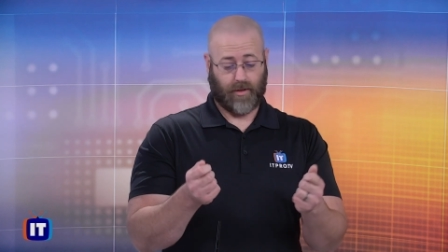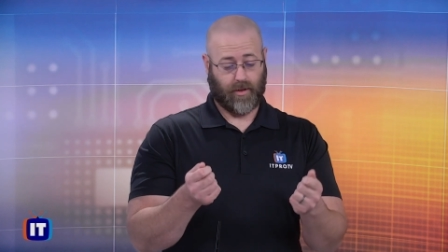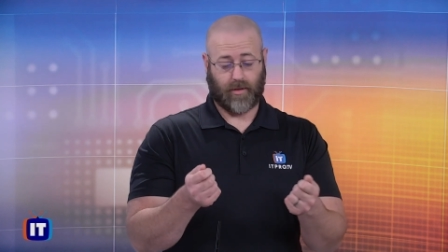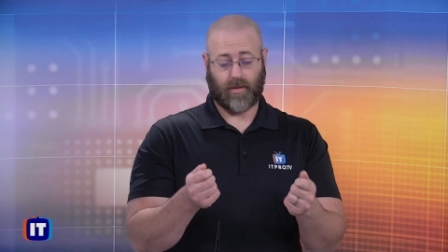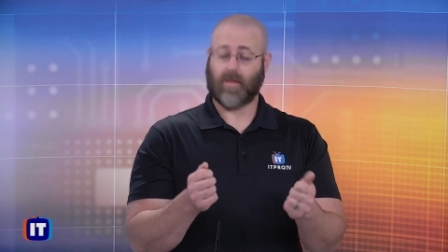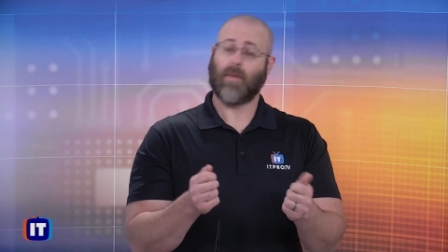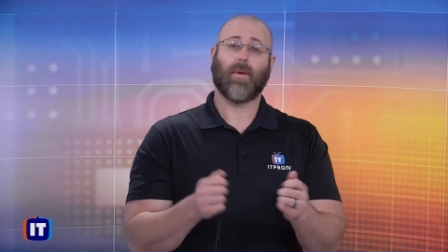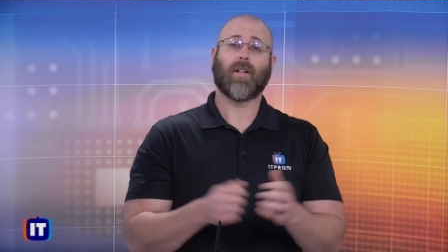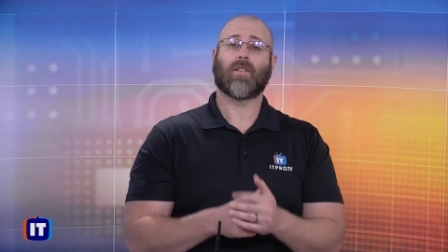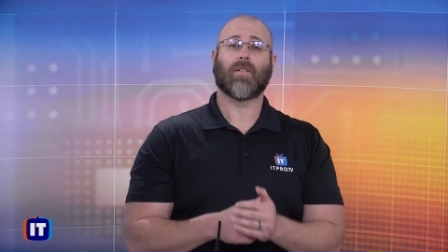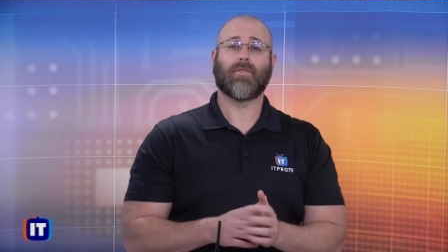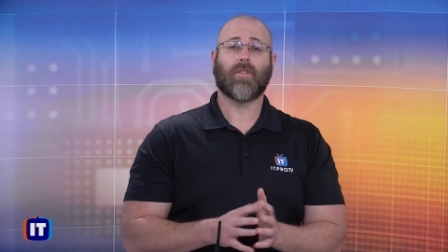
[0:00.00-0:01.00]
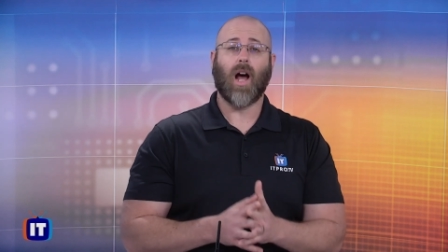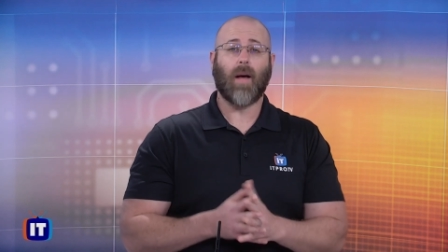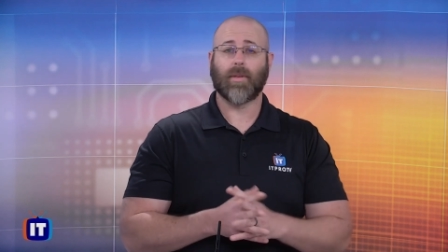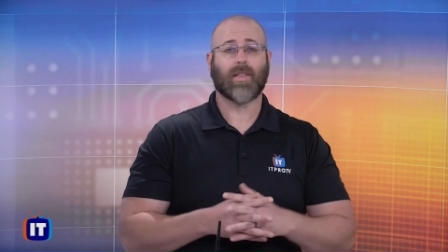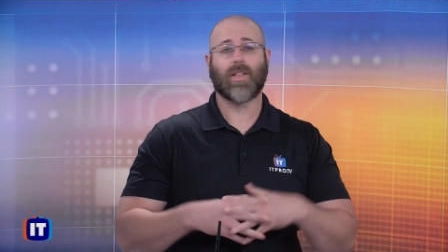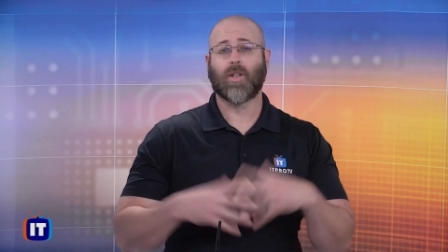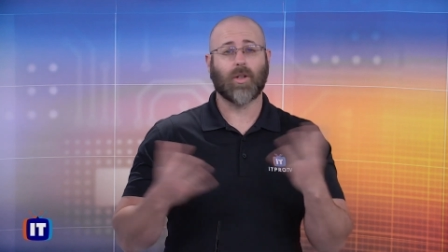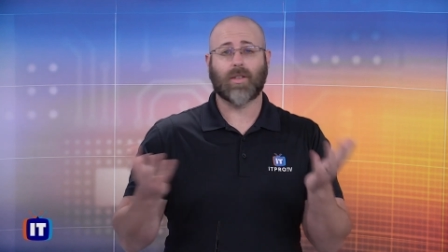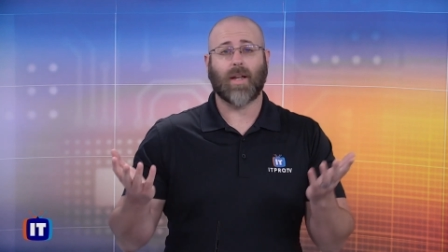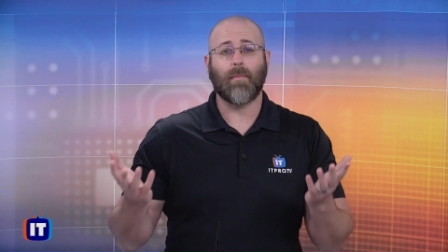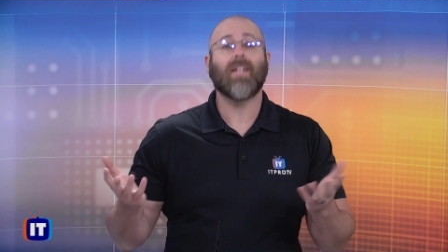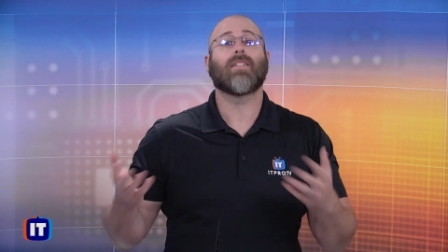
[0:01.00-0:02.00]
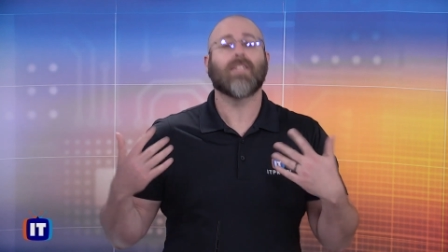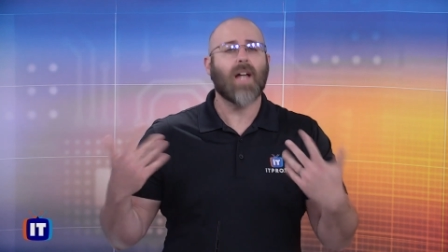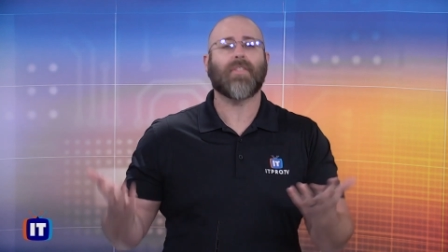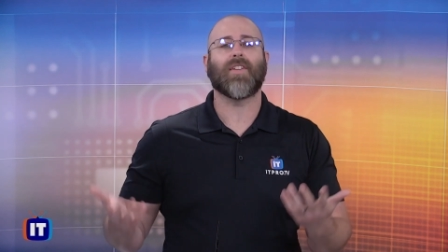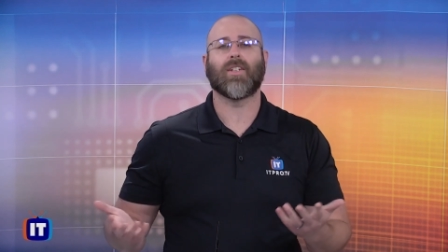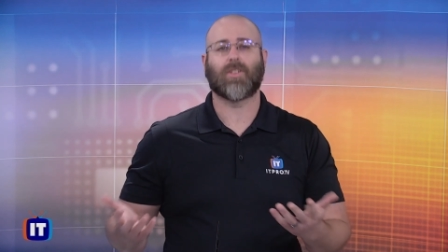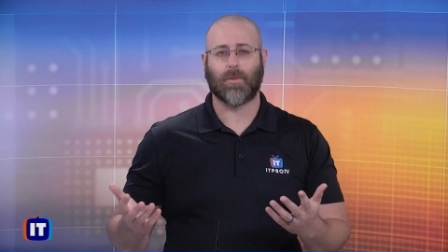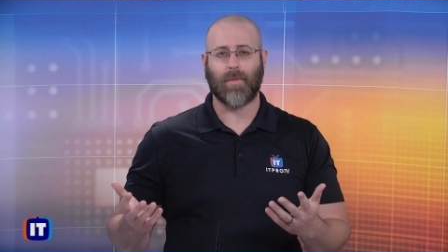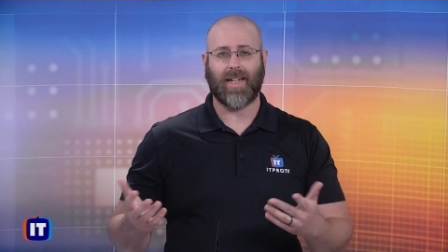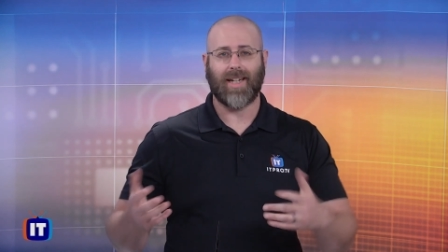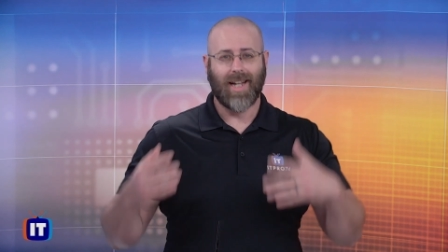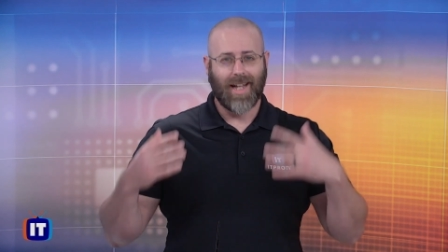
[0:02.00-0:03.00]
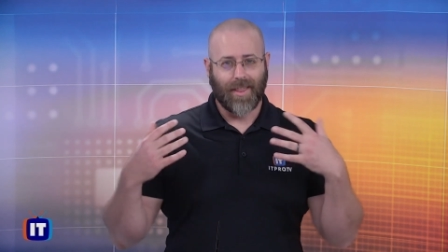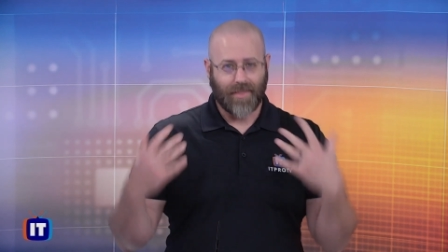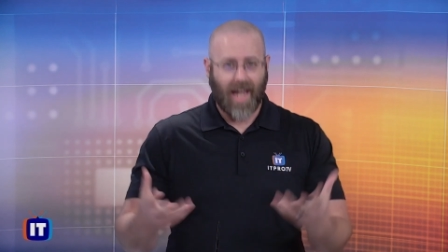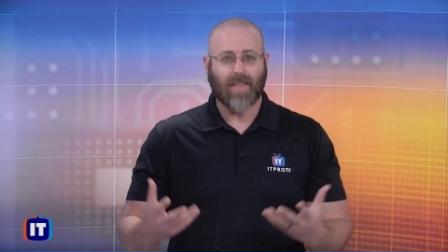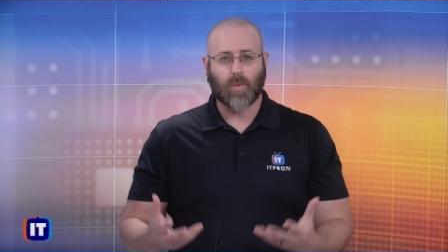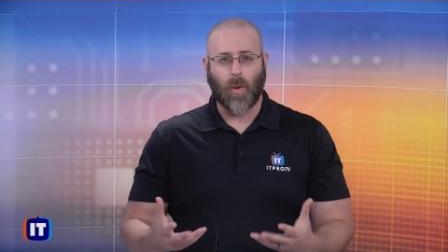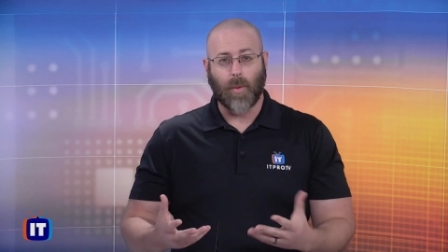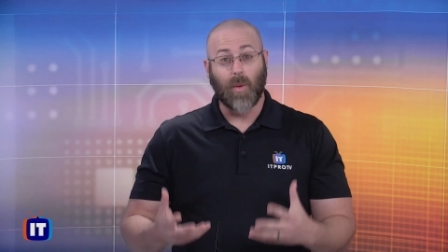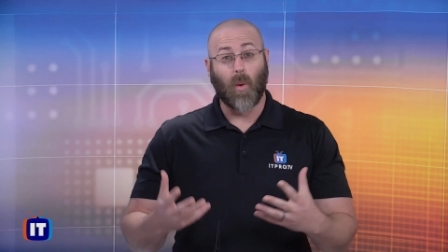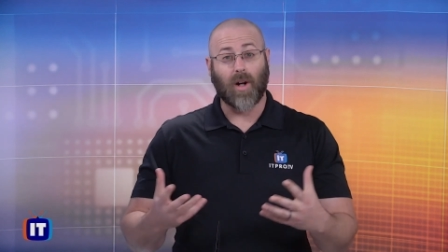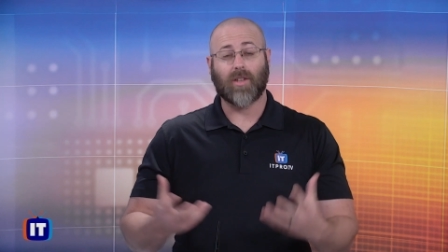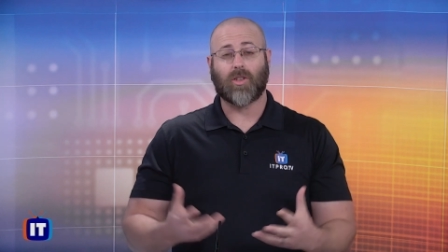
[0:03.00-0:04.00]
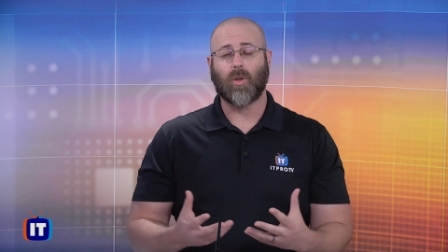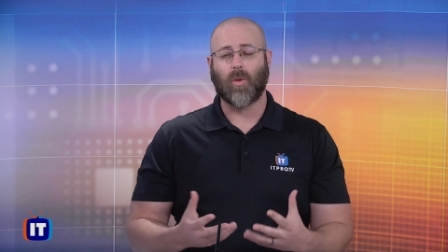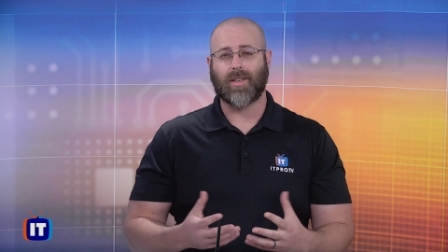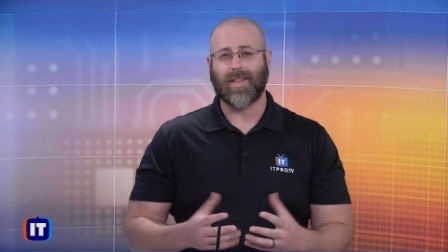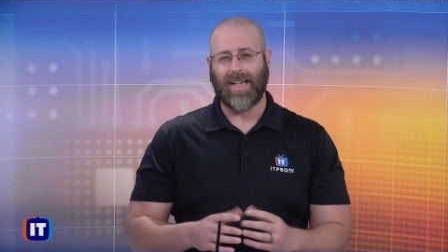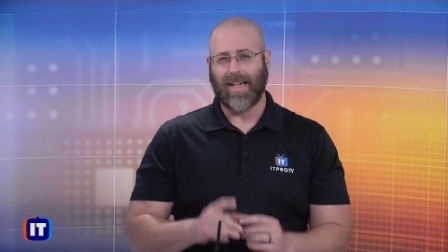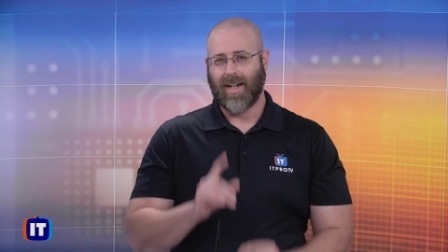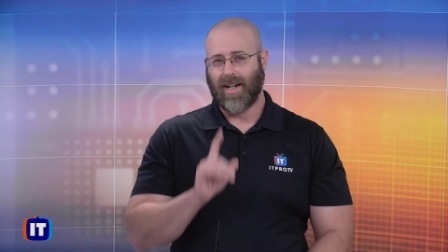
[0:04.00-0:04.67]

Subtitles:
this is a bunch of gobbledygook that means nothing to me. That's what we want to do with it.